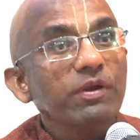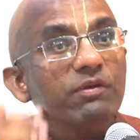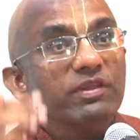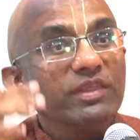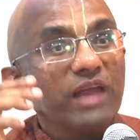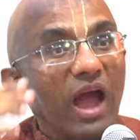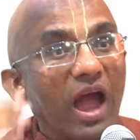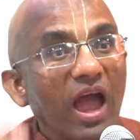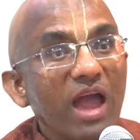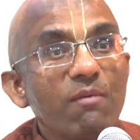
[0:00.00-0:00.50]
with
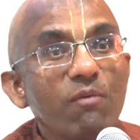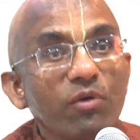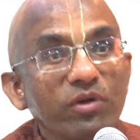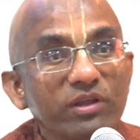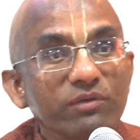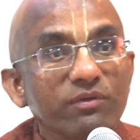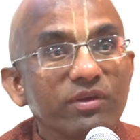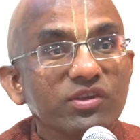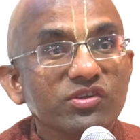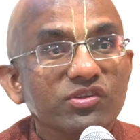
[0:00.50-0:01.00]
high
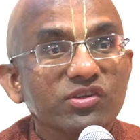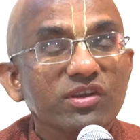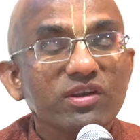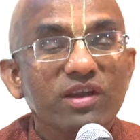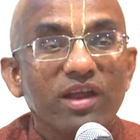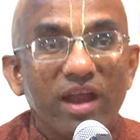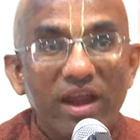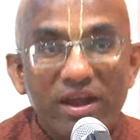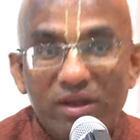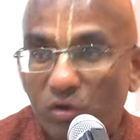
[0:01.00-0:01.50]

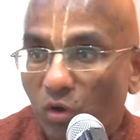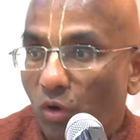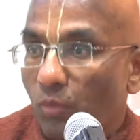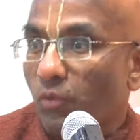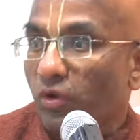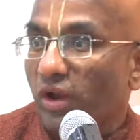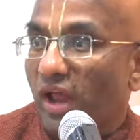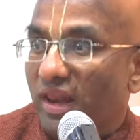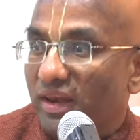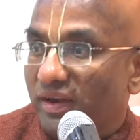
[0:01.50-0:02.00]
motivation and low
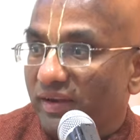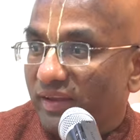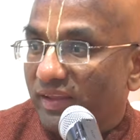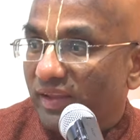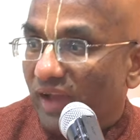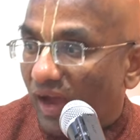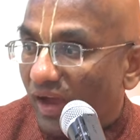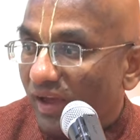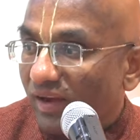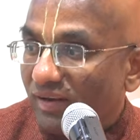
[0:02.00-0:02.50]
morality
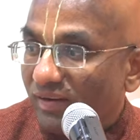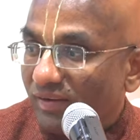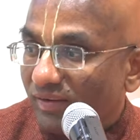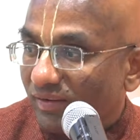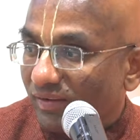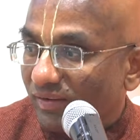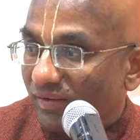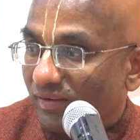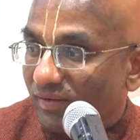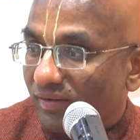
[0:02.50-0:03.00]
are
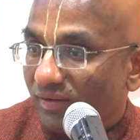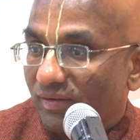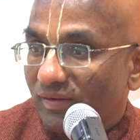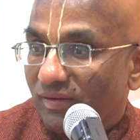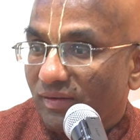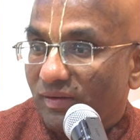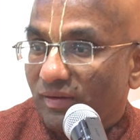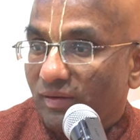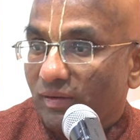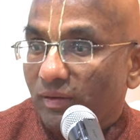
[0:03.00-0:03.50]

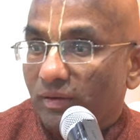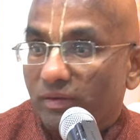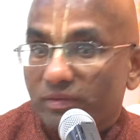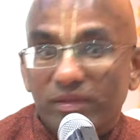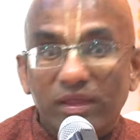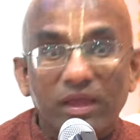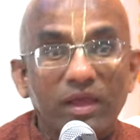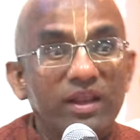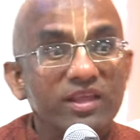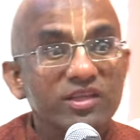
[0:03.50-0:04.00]

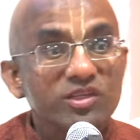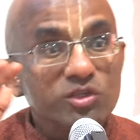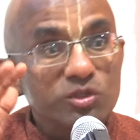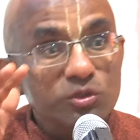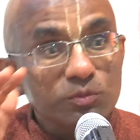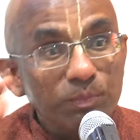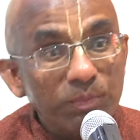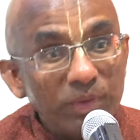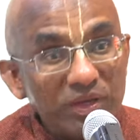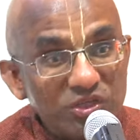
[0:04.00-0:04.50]
they are
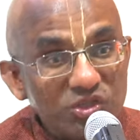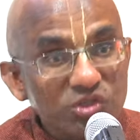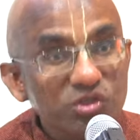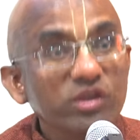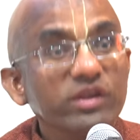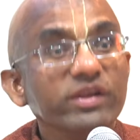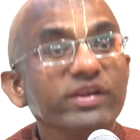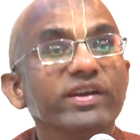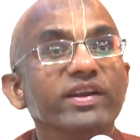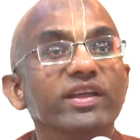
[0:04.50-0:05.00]
especially